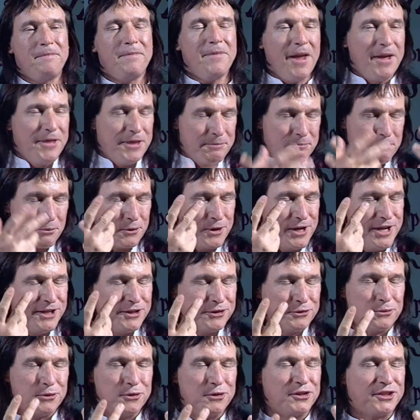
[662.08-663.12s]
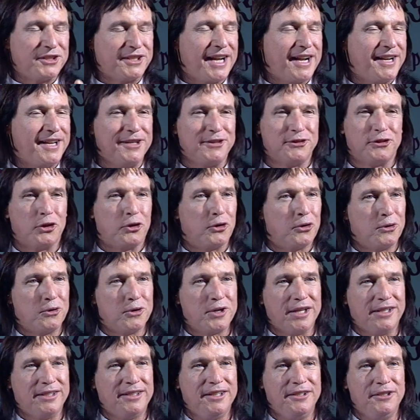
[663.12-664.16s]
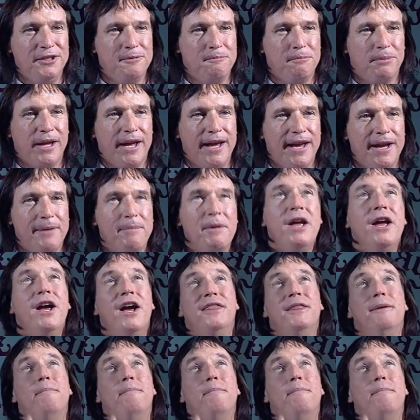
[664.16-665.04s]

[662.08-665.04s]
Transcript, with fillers: And the breeze grew steady as the girl continued playing. And the